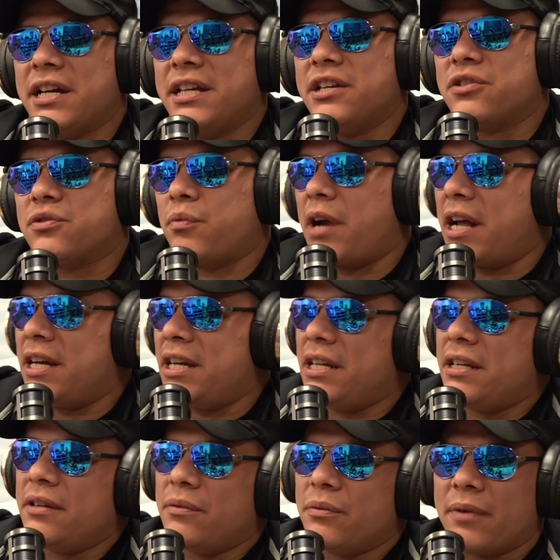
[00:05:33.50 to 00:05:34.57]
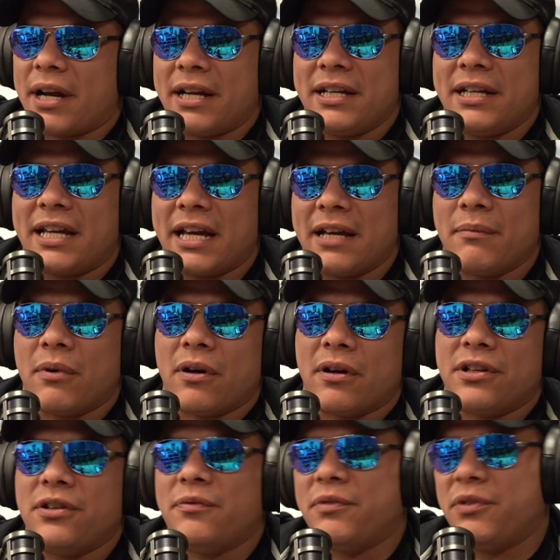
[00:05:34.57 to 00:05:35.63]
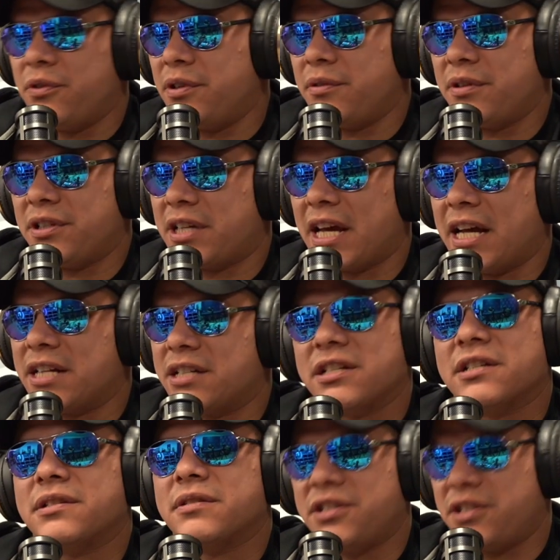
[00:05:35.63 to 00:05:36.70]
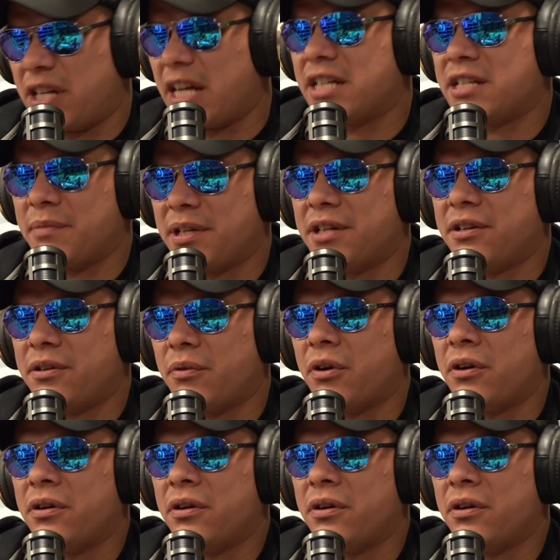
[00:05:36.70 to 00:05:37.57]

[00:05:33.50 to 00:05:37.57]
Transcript: this: Randy came on. You didn't catch this. Did you catch the beginning of Raw?